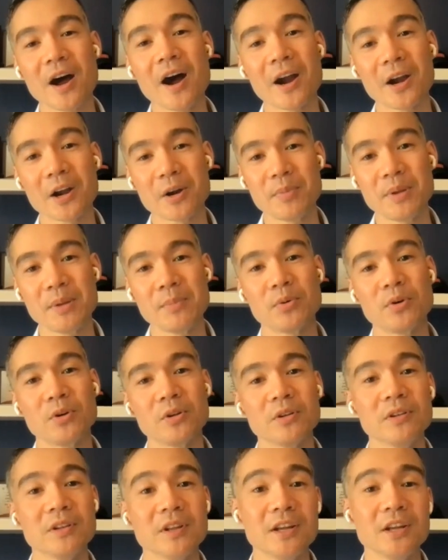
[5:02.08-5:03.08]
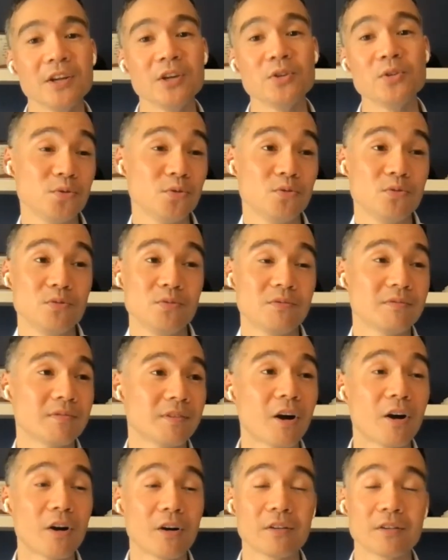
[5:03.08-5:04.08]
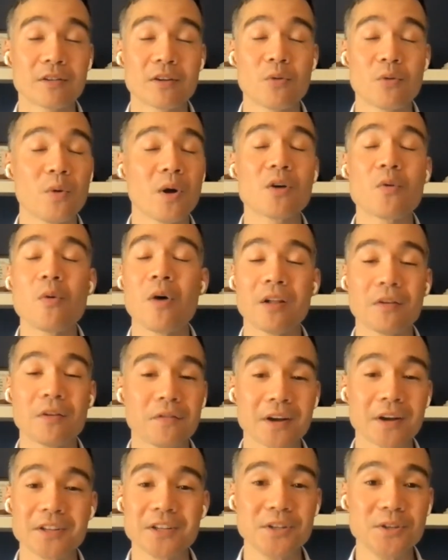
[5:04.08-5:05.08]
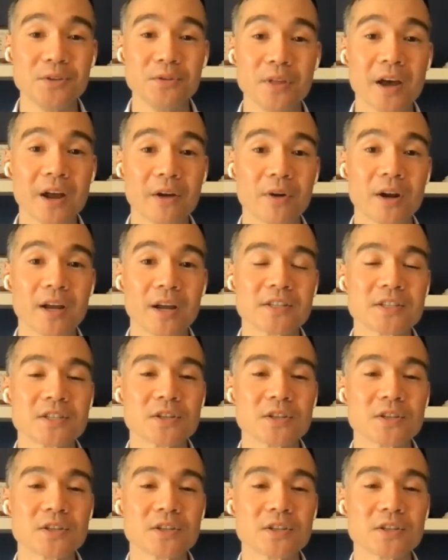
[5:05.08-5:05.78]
and hire people who are well qualified to do that, right?